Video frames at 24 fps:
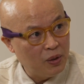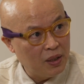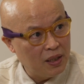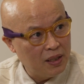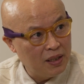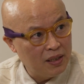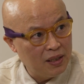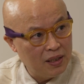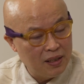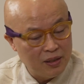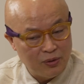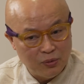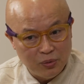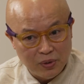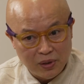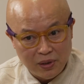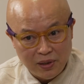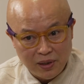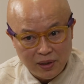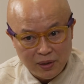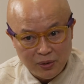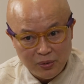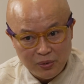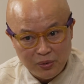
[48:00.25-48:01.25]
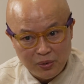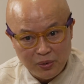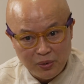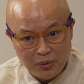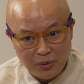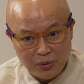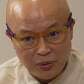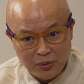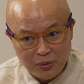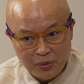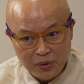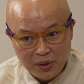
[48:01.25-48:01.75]
why it's reduced
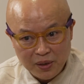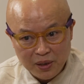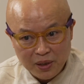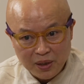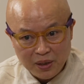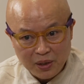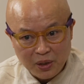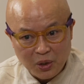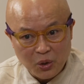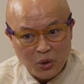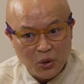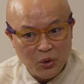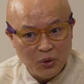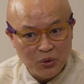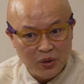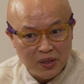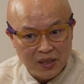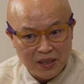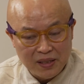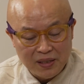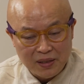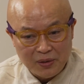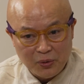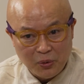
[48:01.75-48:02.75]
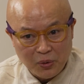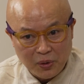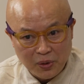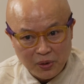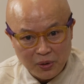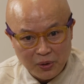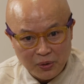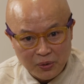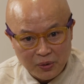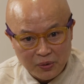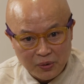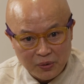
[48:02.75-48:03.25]
to Colin
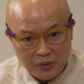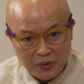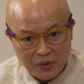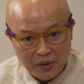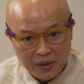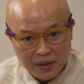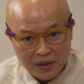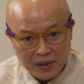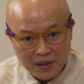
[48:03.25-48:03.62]
Warhol,